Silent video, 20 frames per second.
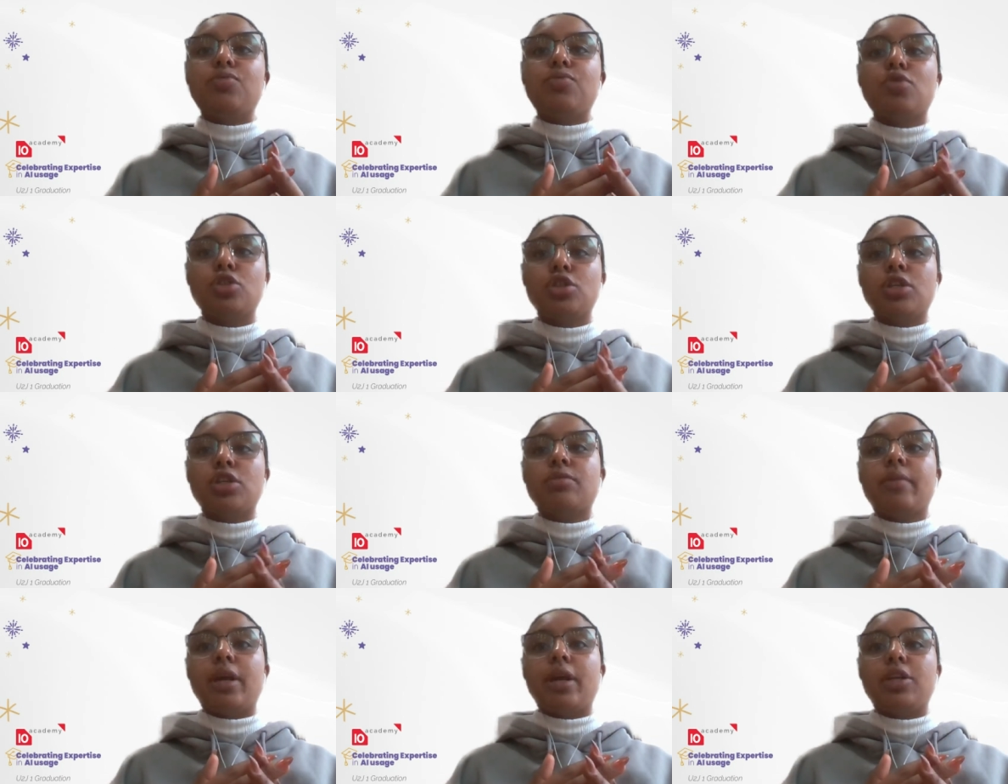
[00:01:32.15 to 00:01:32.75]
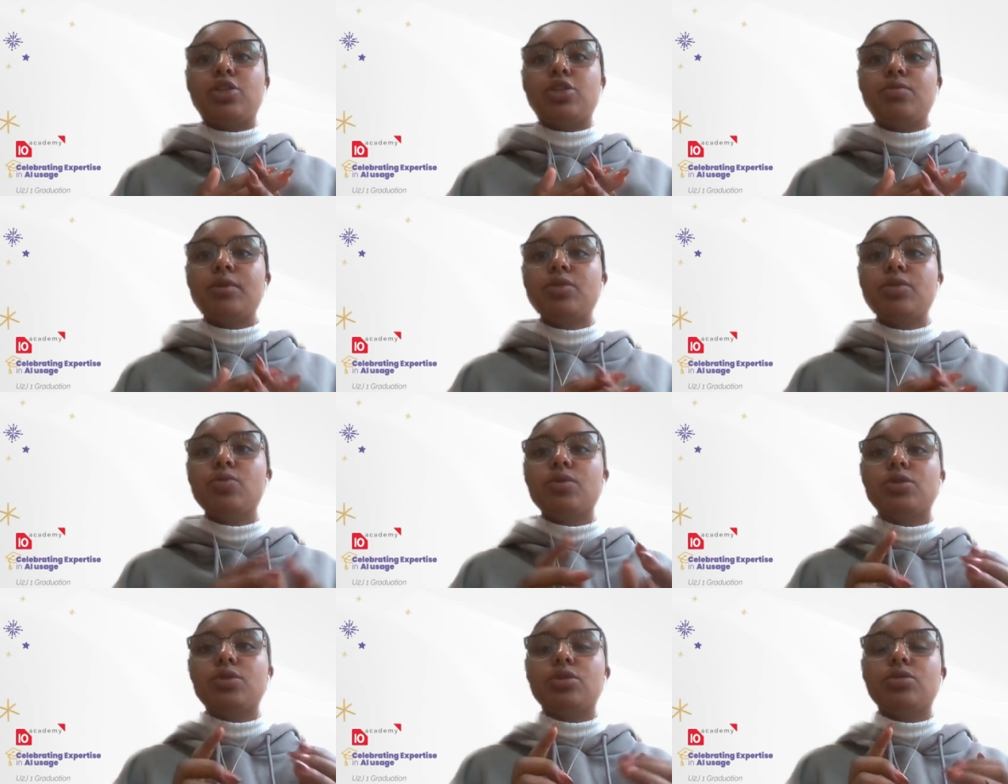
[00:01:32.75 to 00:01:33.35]
project
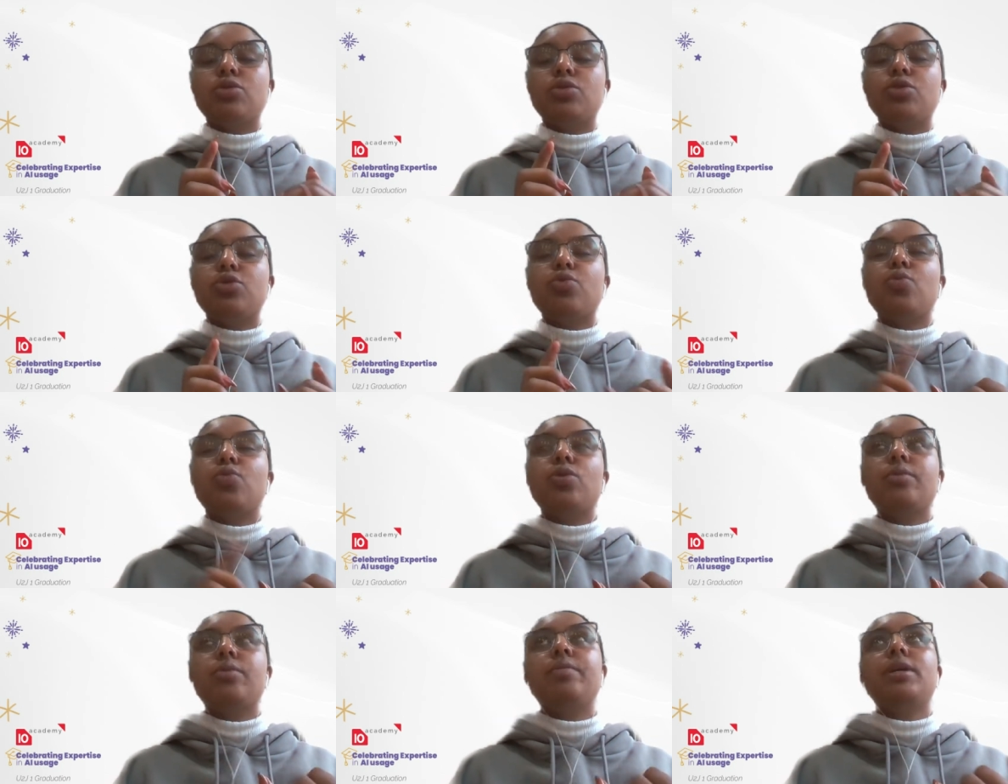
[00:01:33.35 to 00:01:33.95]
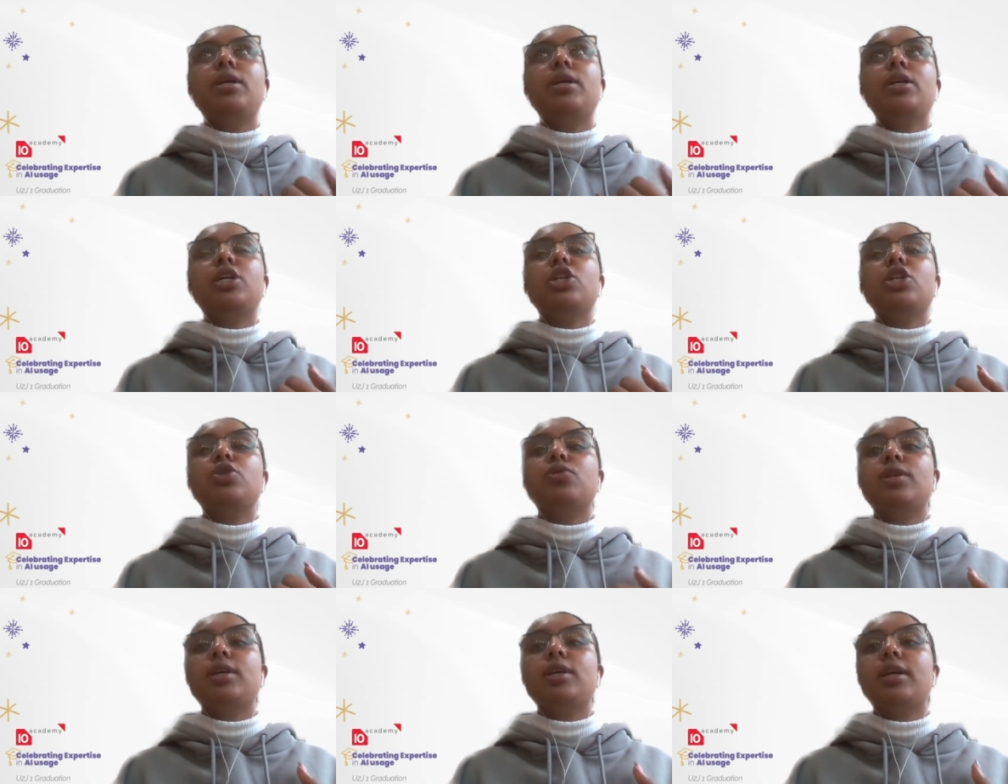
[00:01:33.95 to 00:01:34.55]
management, which will be
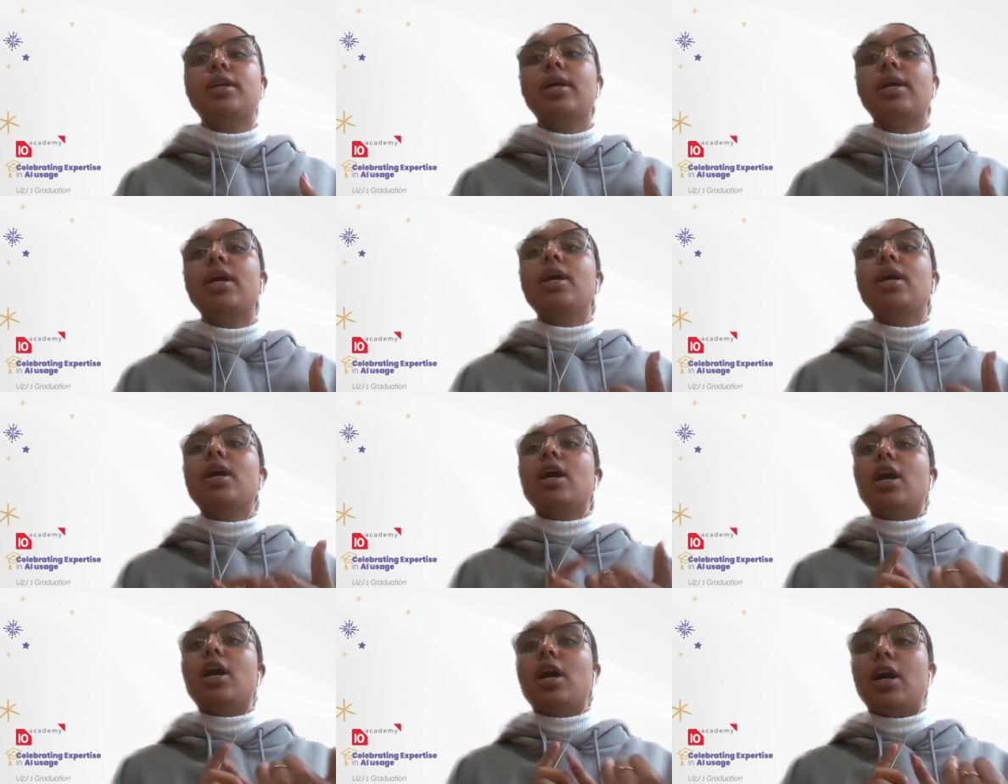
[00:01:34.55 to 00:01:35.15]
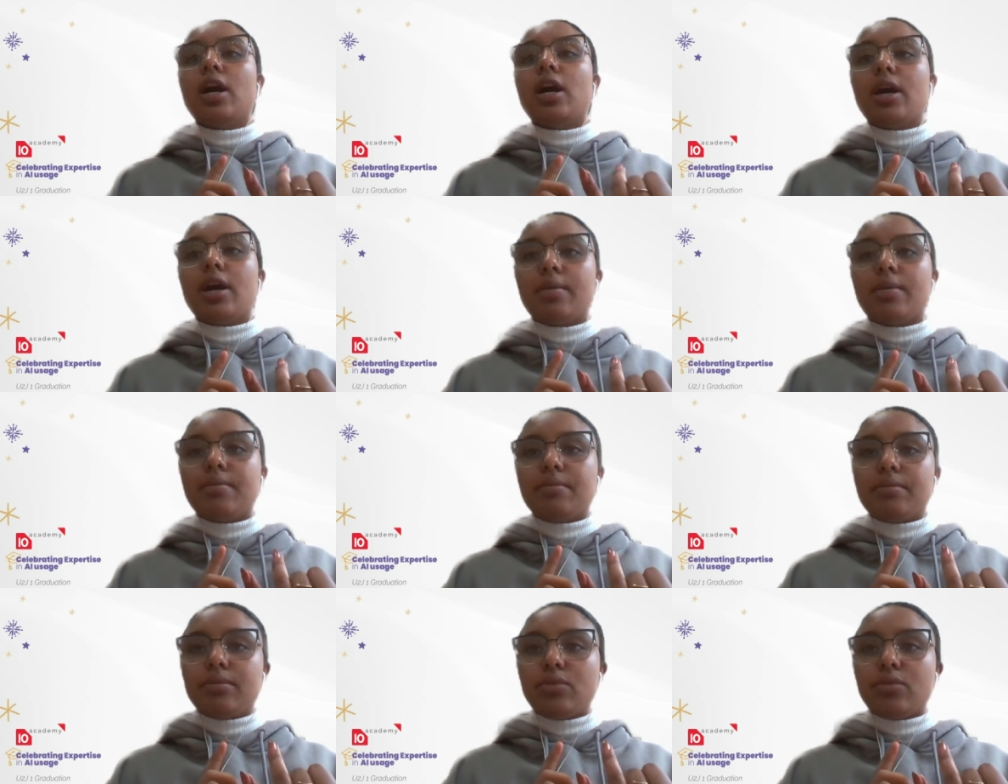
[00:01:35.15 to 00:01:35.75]
including mm-hmm.
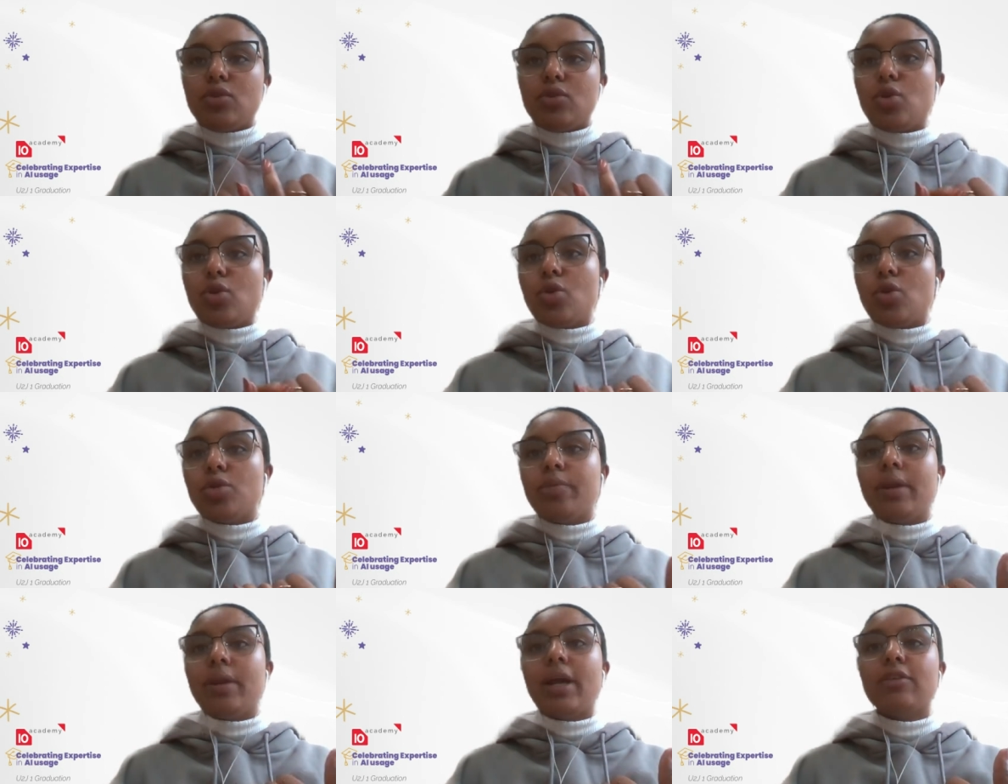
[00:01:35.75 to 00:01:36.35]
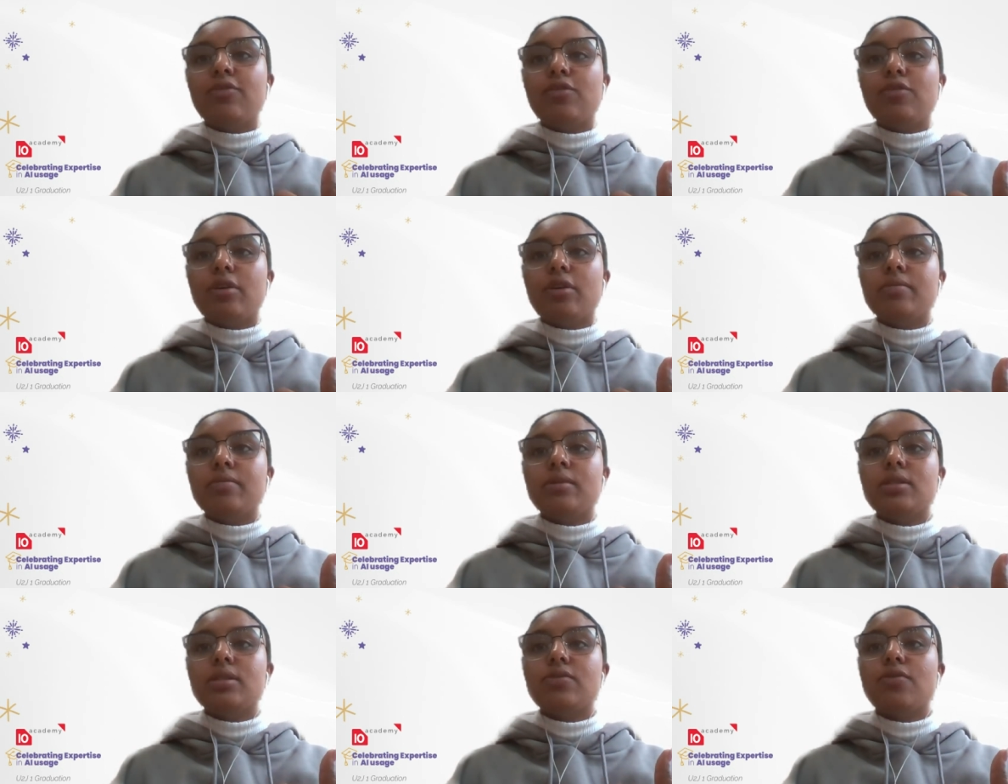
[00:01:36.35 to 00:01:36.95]
um, no code
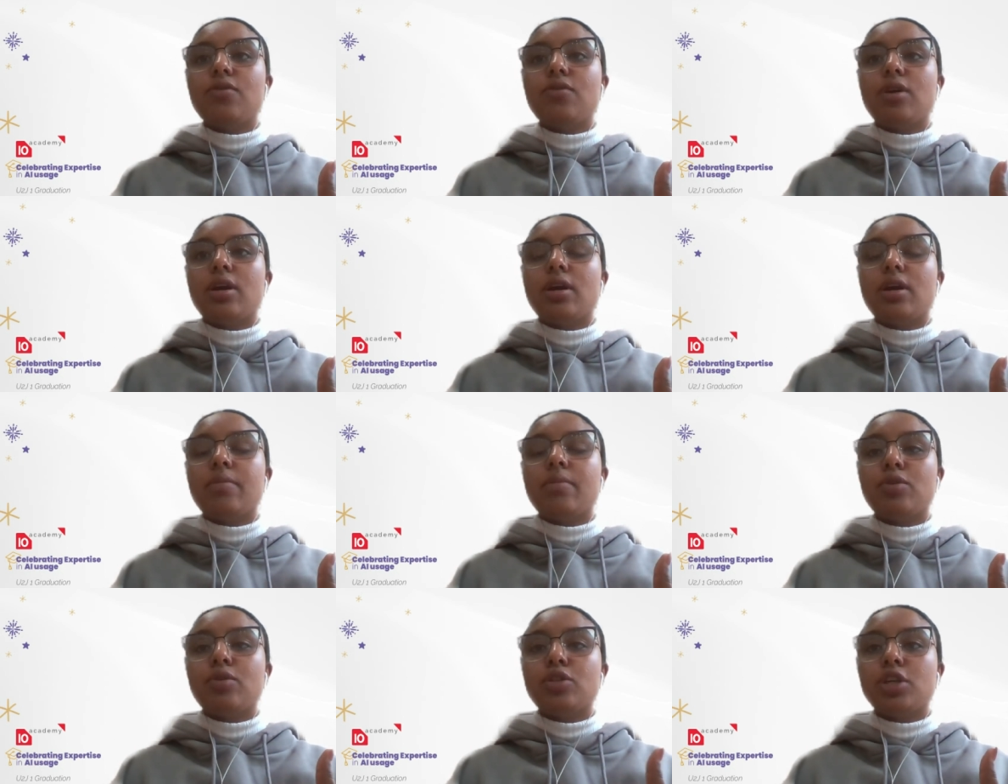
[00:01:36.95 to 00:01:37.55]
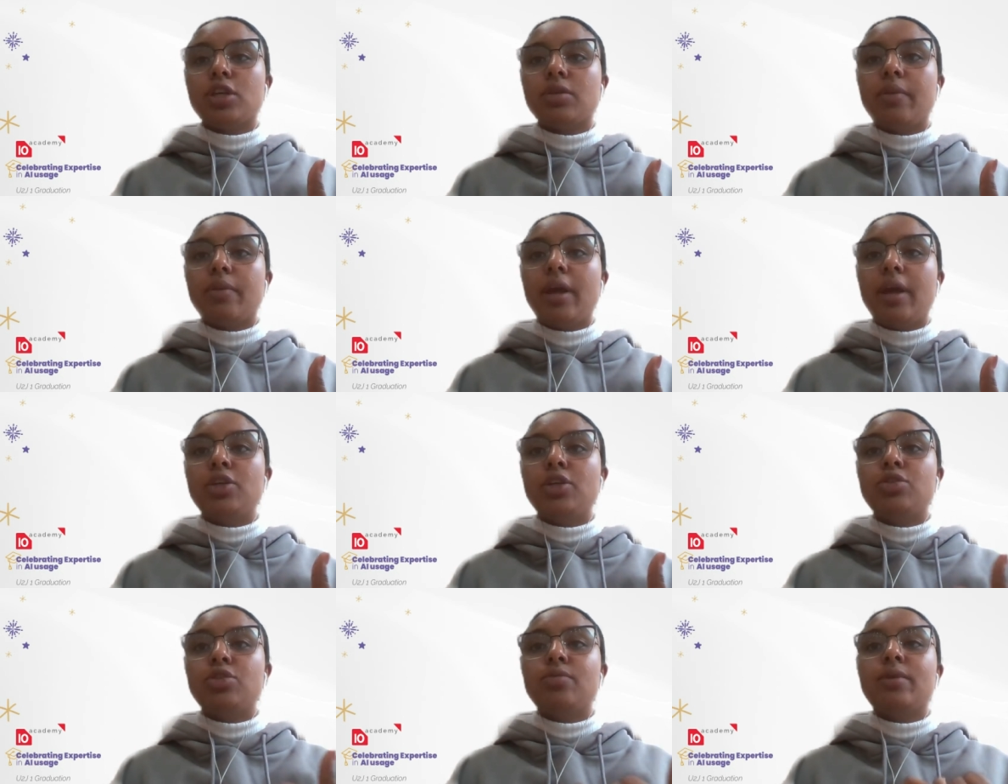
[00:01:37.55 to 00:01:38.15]
platforms for project
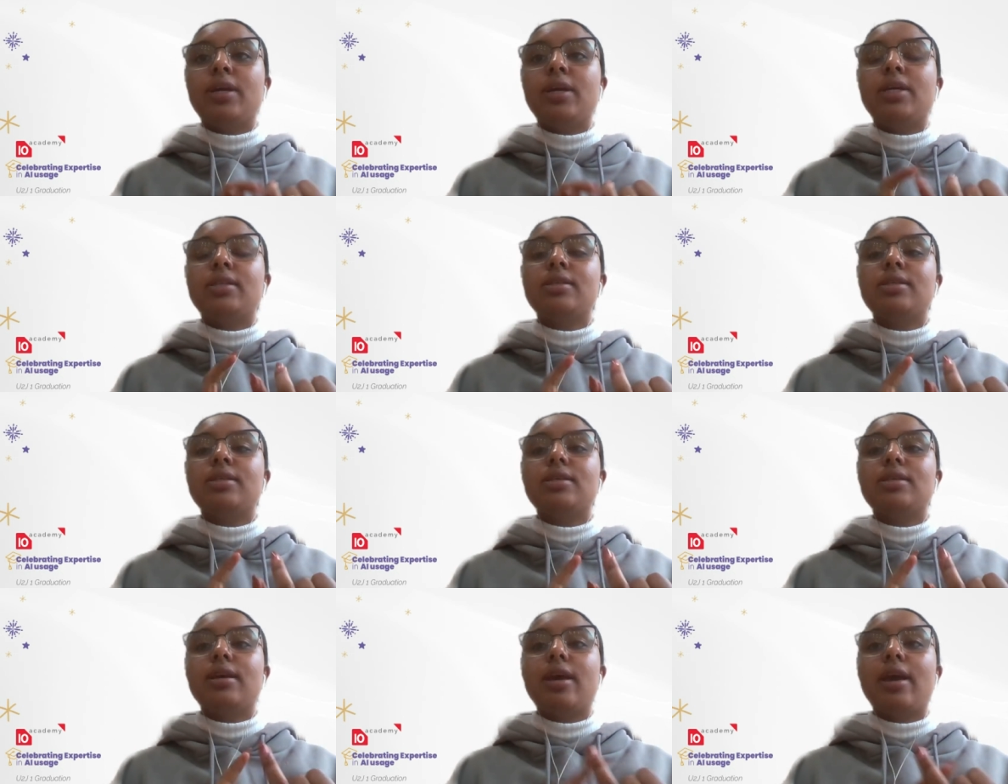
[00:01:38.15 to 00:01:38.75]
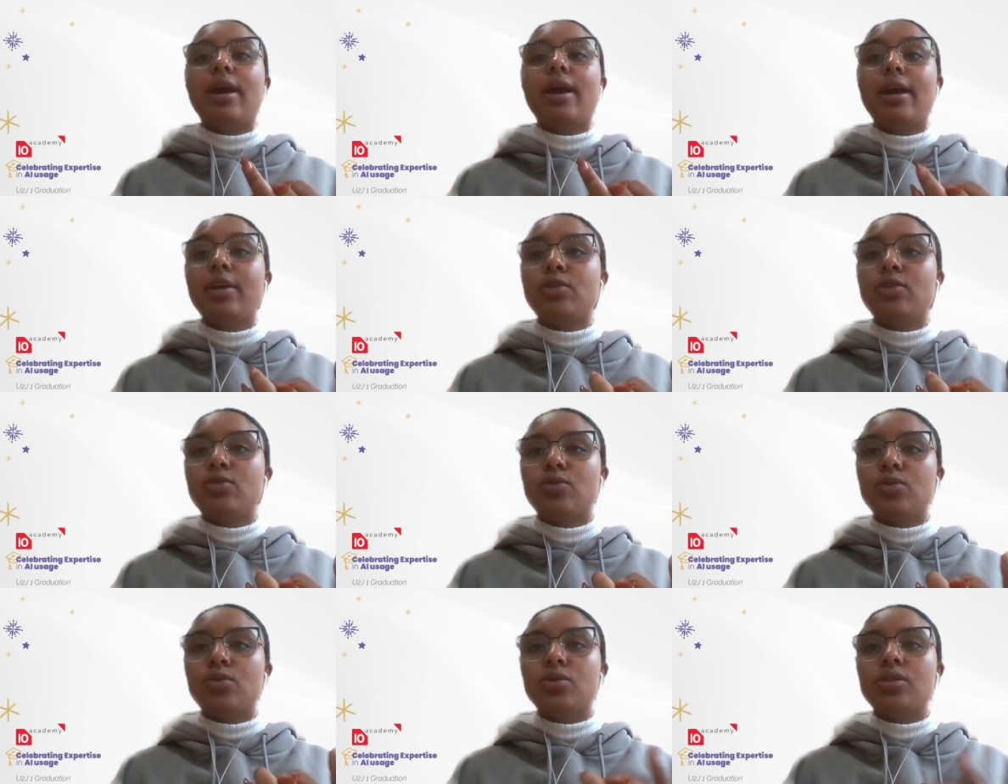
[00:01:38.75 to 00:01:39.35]
management, AI
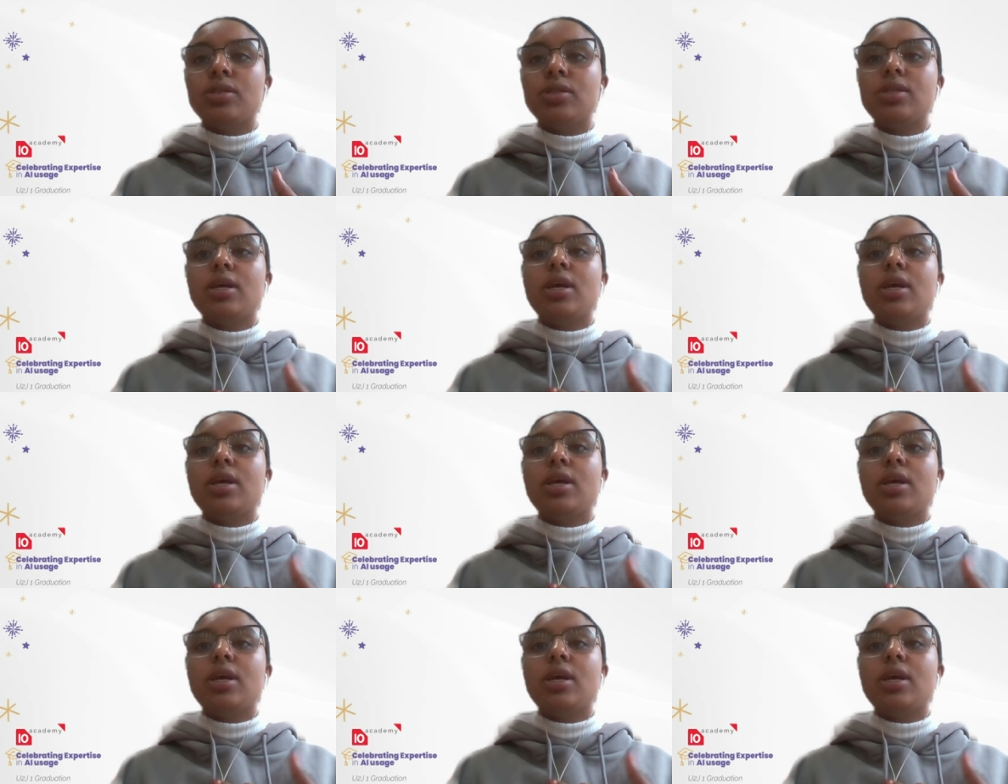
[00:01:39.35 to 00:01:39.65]
tools,